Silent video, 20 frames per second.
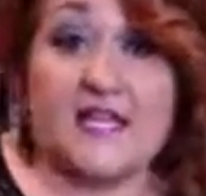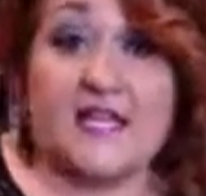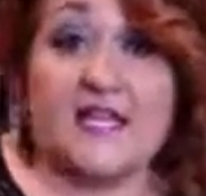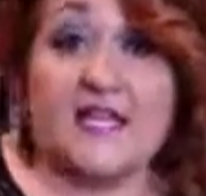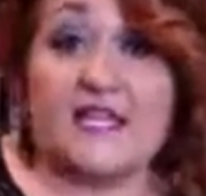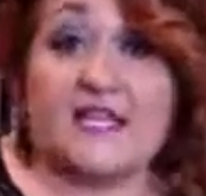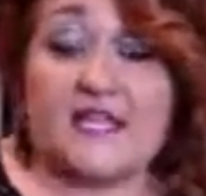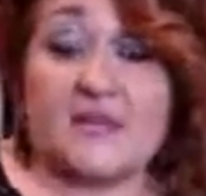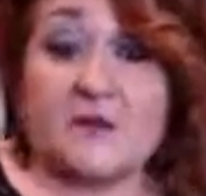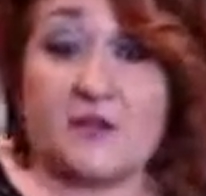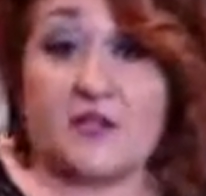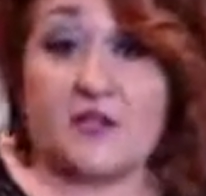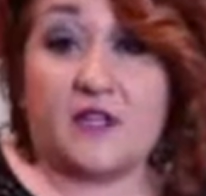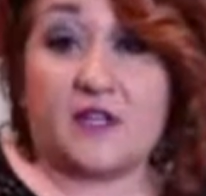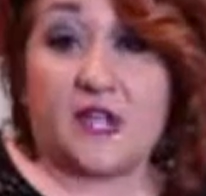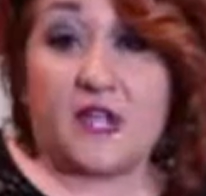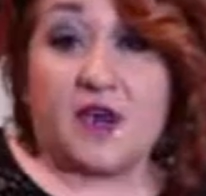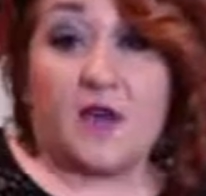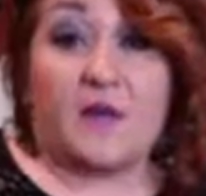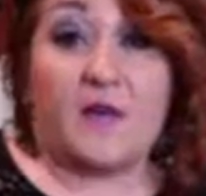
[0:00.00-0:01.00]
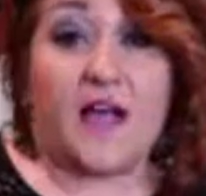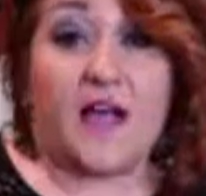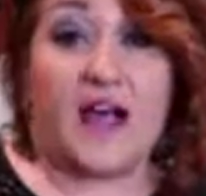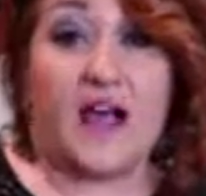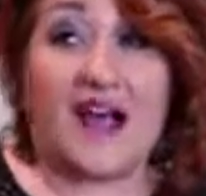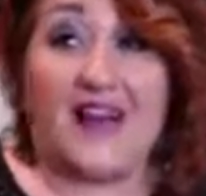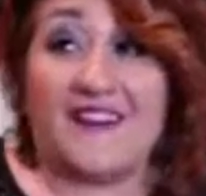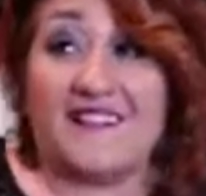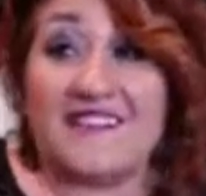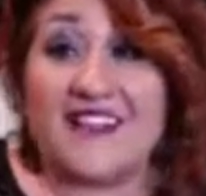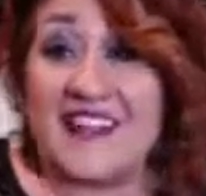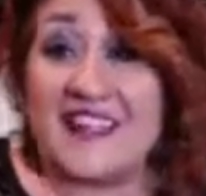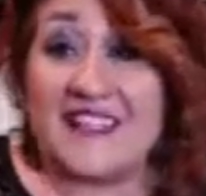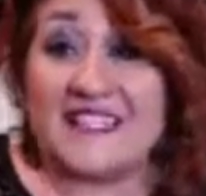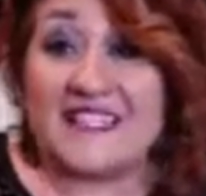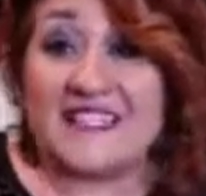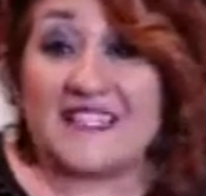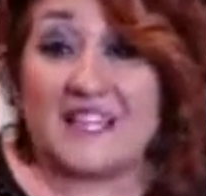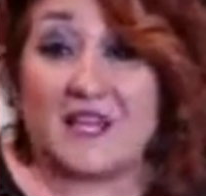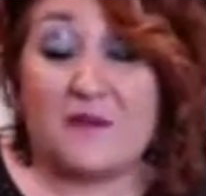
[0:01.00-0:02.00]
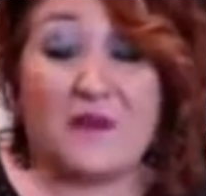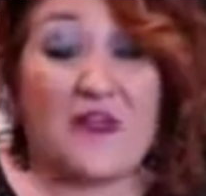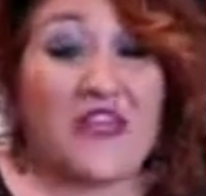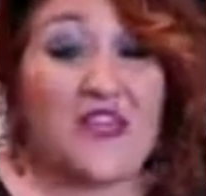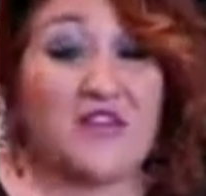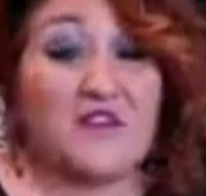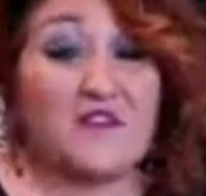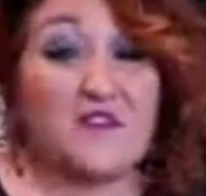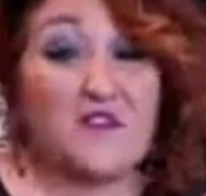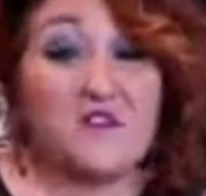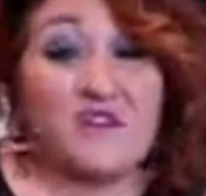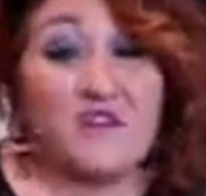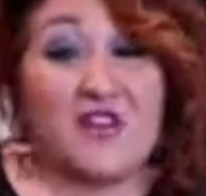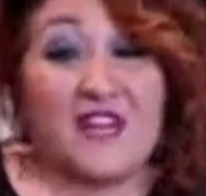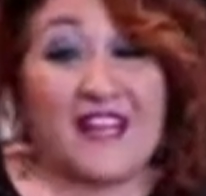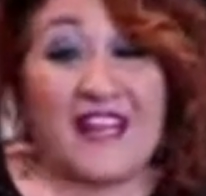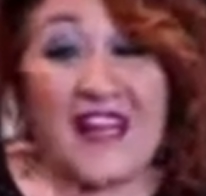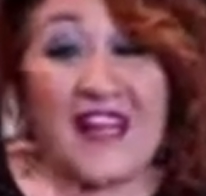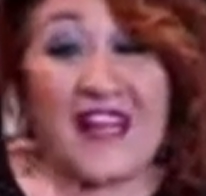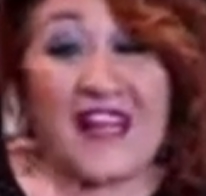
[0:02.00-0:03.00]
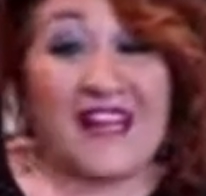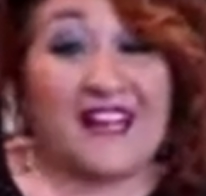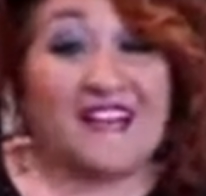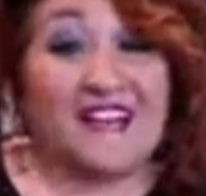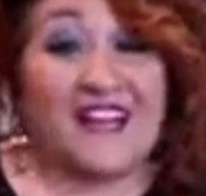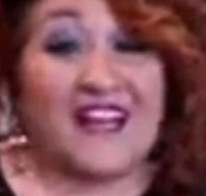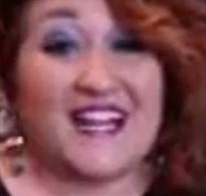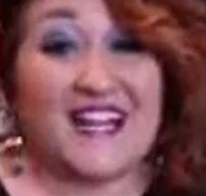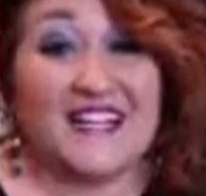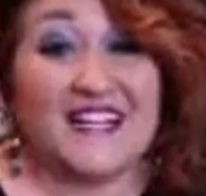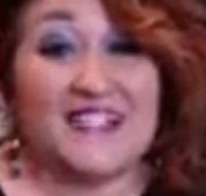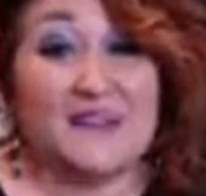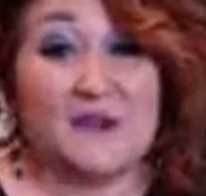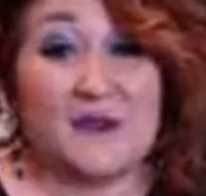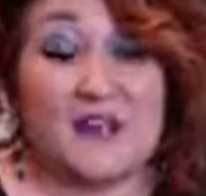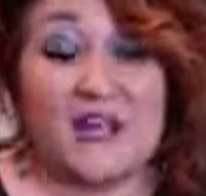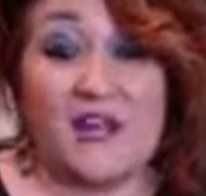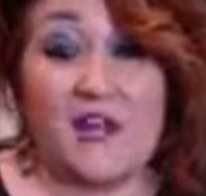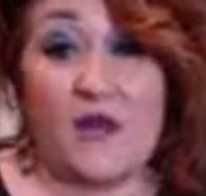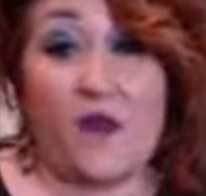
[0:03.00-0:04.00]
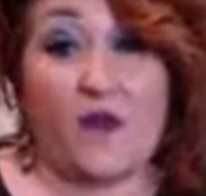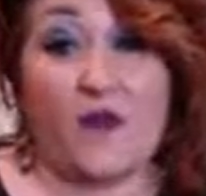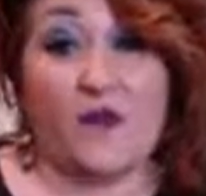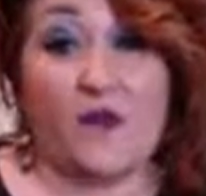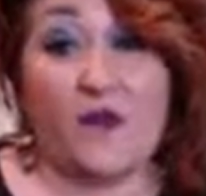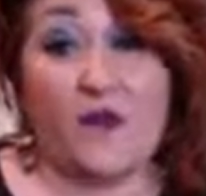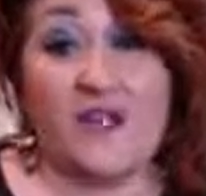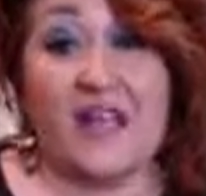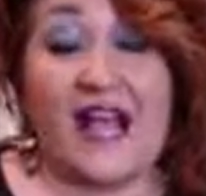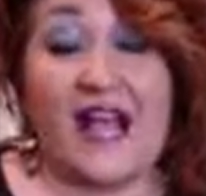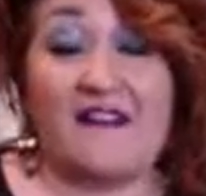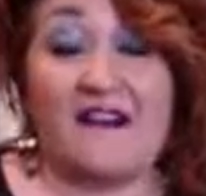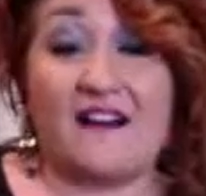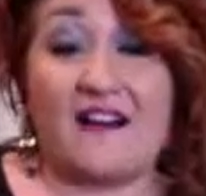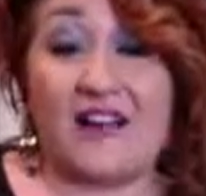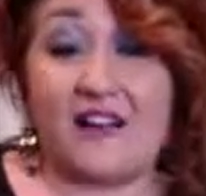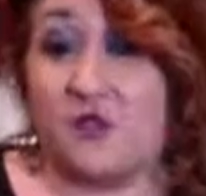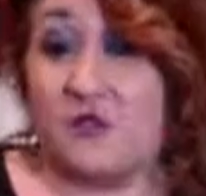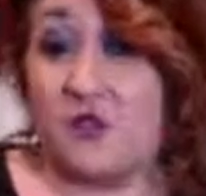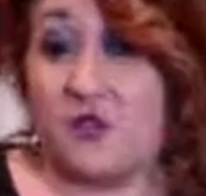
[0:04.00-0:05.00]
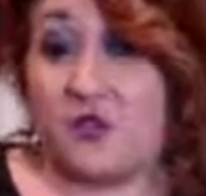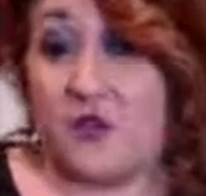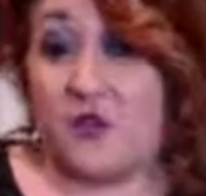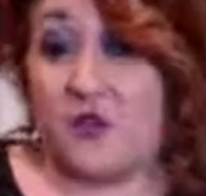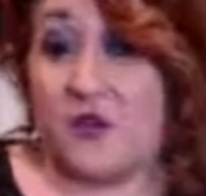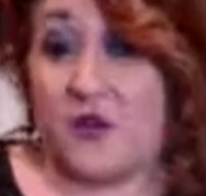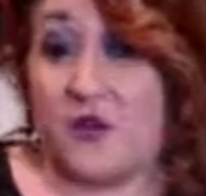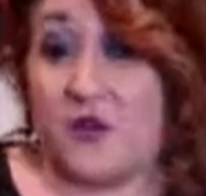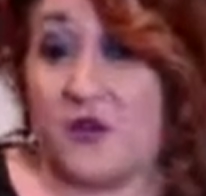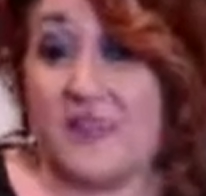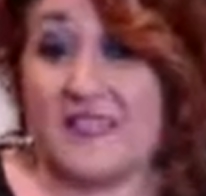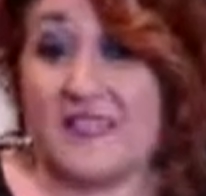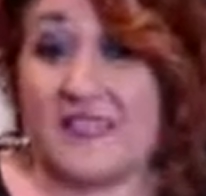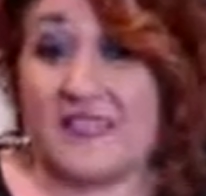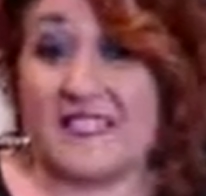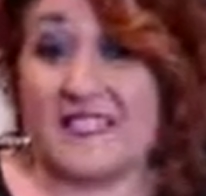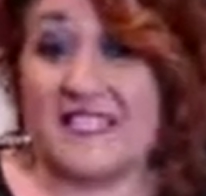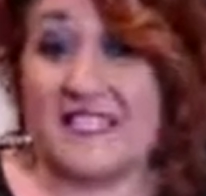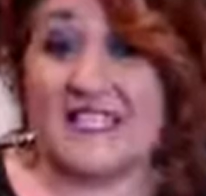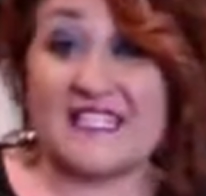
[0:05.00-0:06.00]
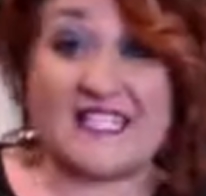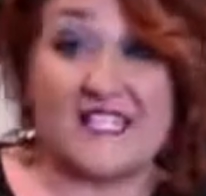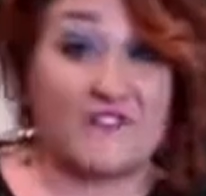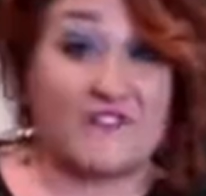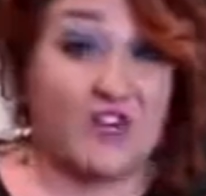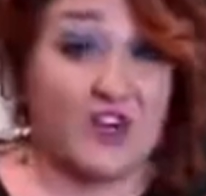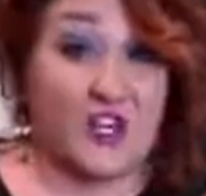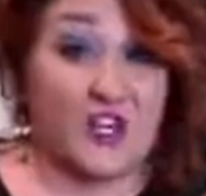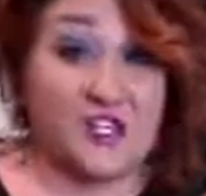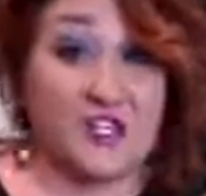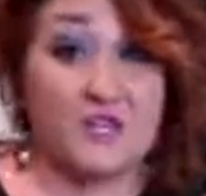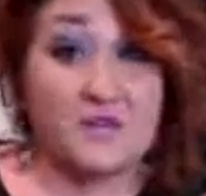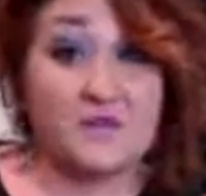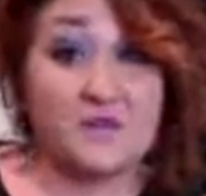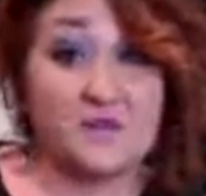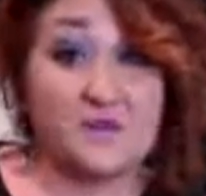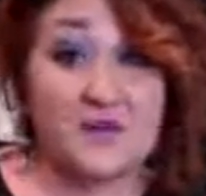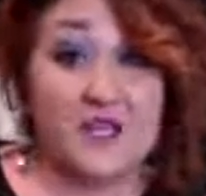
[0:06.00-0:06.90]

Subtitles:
typically on my highlights, they might have a full head of highlights, but I know I've only highlighted them with, like, say 10 volume.